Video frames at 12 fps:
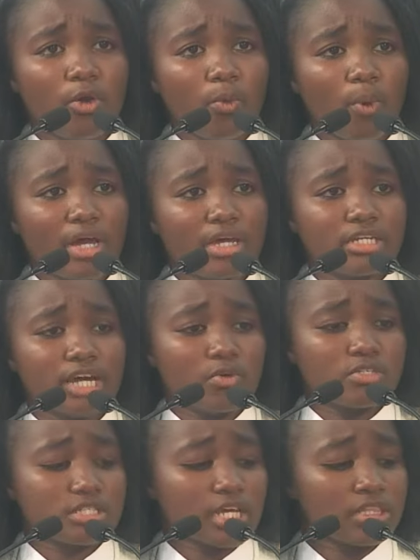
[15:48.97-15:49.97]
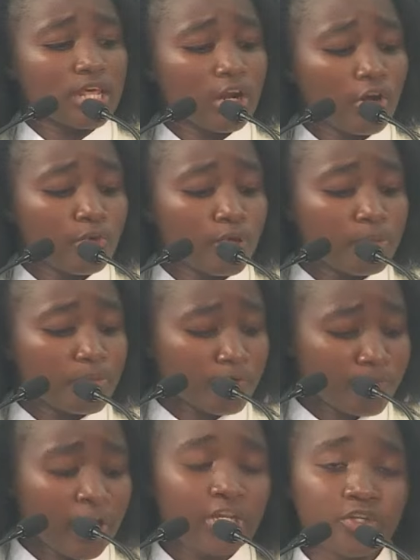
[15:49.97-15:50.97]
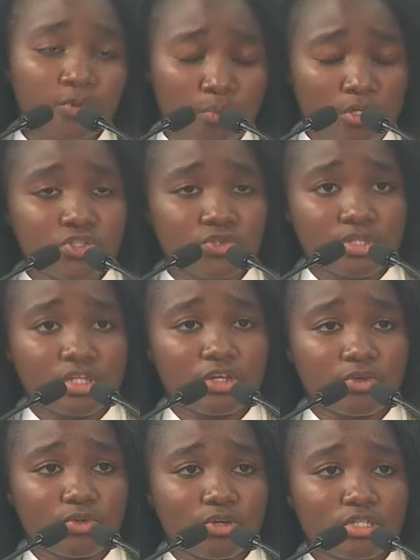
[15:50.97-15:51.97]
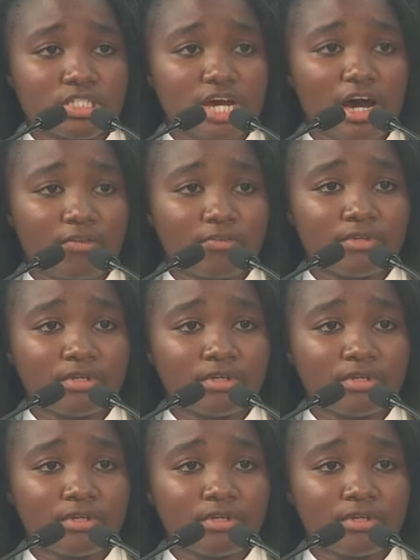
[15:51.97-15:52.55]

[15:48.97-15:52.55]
Why doubt that the Lord will provide you what you think you don't have?